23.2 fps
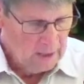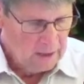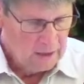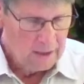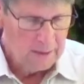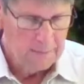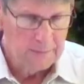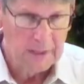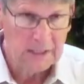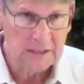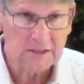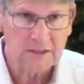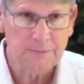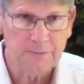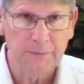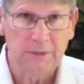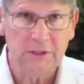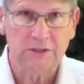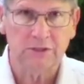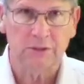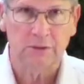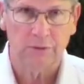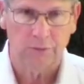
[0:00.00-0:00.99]
The men's
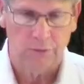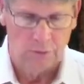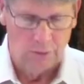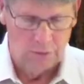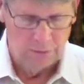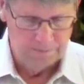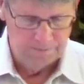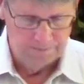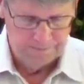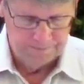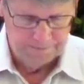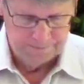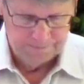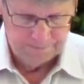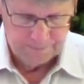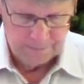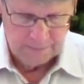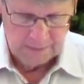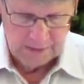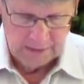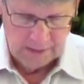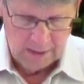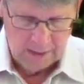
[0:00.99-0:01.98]
mission group,
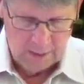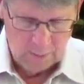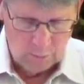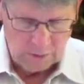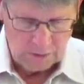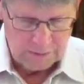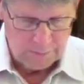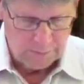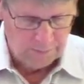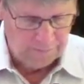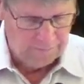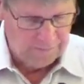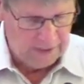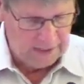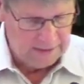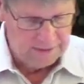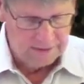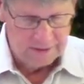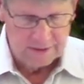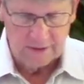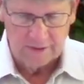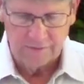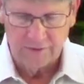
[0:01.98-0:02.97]
which
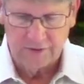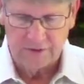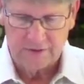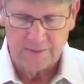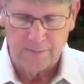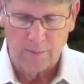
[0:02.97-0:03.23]
provides service